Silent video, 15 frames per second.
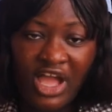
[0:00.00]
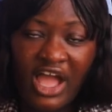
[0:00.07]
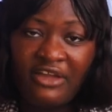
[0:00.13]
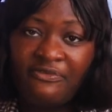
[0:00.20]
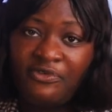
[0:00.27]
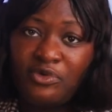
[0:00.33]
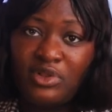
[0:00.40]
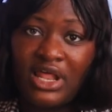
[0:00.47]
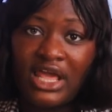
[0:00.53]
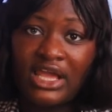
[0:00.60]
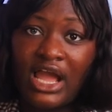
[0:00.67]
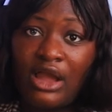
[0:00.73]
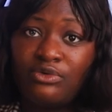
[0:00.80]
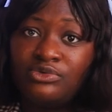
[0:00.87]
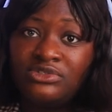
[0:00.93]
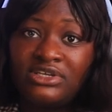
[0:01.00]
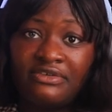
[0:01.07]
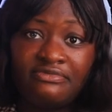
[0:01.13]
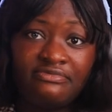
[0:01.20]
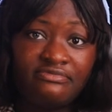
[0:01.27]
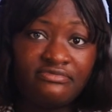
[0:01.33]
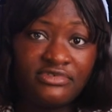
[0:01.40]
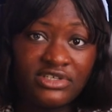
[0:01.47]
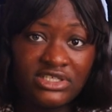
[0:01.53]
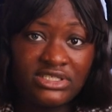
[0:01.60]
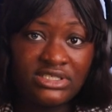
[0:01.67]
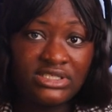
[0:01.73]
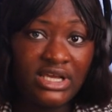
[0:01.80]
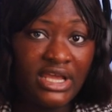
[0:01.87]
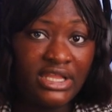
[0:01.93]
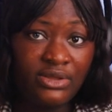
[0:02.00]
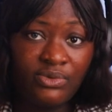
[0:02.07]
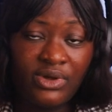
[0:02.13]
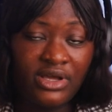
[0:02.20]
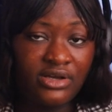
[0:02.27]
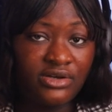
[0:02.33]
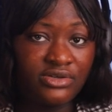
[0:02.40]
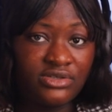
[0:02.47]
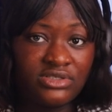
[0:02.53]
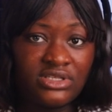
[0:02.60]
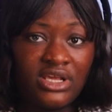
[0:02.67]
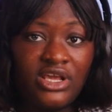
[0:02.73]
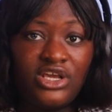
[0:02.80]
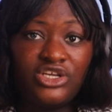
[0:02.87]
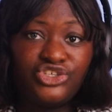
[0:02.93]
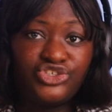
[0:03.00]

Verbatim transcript: I feel like I wouldn't have gotten anywhere else.